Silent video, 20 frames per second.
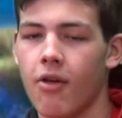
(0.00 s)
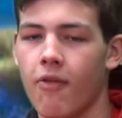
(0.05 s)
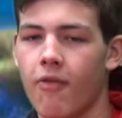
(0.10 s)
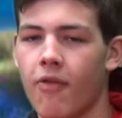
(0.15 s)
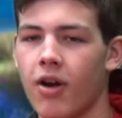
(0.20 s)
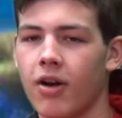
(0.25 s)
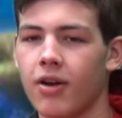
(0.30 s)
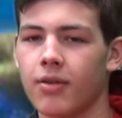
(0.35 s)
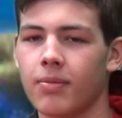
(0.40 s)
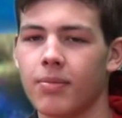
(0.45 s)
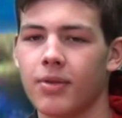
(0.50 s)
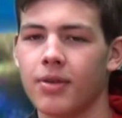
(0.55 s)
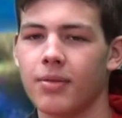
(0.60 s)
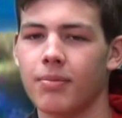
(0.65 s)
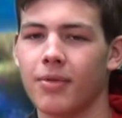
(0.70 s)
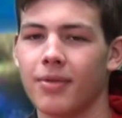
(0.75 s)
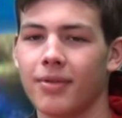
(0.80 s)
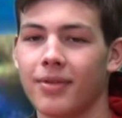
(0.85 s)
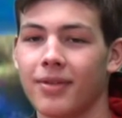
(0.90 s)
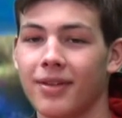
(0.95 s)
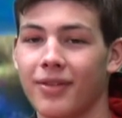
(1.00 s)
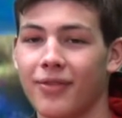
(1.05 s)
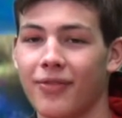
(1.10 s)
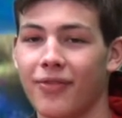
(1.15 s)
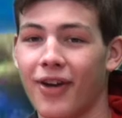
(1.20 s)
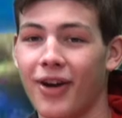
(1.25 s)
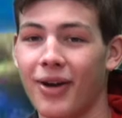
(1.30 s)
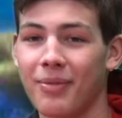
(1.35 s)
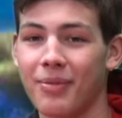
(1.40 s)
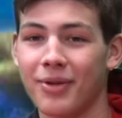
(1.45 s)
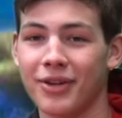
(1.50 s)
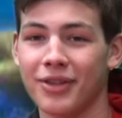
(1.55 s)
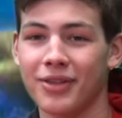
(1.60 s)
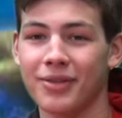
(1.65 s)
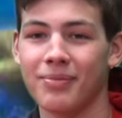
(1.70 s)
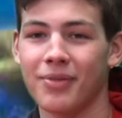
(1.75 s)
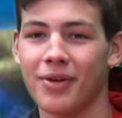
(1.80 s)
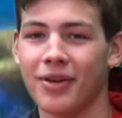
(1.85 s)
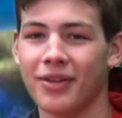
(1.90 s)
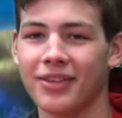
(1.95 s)
Firebird of the, Firebird of the
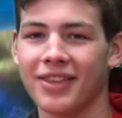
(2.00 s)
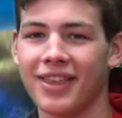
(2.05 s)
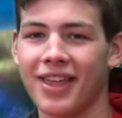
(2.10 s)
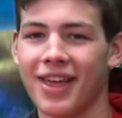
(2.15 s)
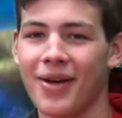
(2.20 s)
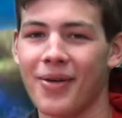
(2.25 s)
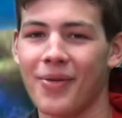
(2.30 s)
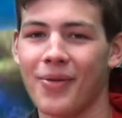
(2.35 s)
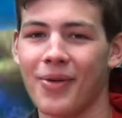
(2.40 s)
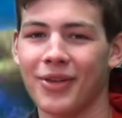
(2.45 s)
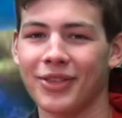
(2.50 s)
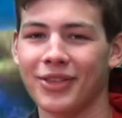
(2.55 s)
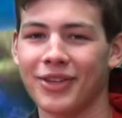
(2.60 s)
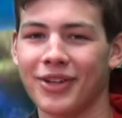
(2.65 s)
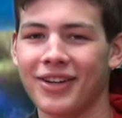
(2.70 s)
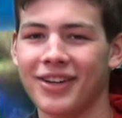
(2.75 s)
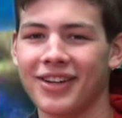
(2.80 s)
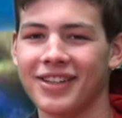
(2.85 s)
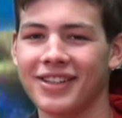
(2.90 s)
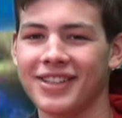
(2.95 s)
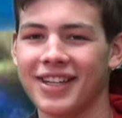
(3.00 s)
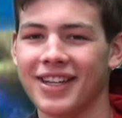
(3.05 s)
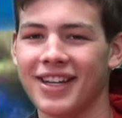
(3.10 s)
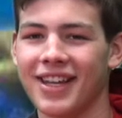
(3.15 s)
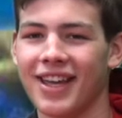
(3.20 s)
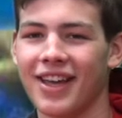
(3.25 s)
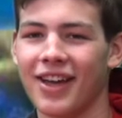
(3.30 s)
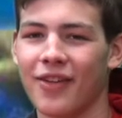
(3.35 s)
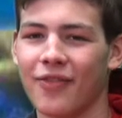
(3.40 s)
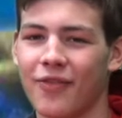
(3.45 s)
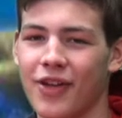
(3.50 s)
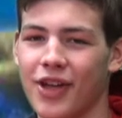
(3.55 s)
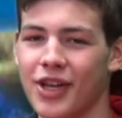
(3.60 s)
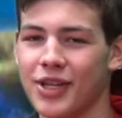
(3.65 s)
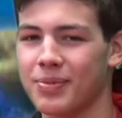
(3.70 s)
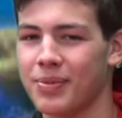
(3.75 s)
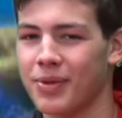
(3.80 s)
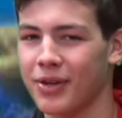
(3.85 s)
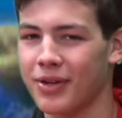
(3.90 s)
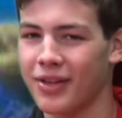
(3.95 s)
Month at 1.30 today on
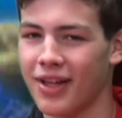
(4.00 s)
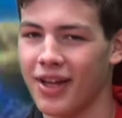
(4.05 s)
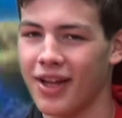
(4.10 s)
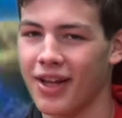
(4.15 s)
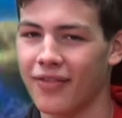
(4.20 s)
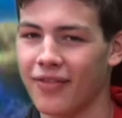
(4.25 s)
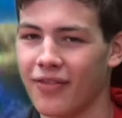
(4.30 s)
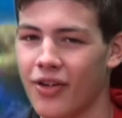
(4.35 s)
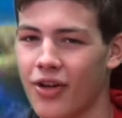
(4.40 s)
Facebook Live.